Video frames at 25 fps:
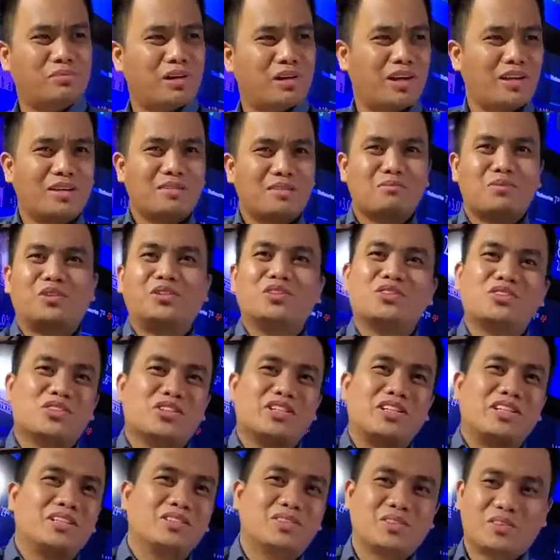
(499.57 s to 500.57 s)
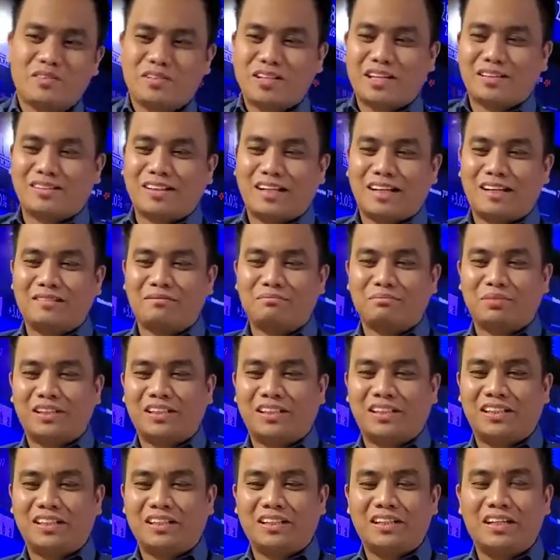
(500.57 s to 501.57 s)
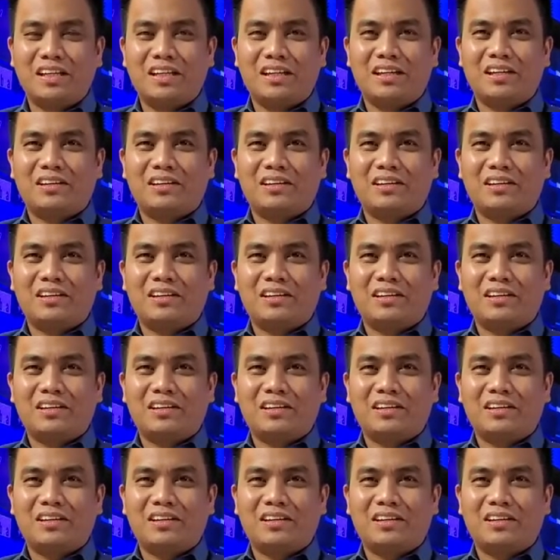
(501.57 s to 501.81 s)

buying more shares in that company.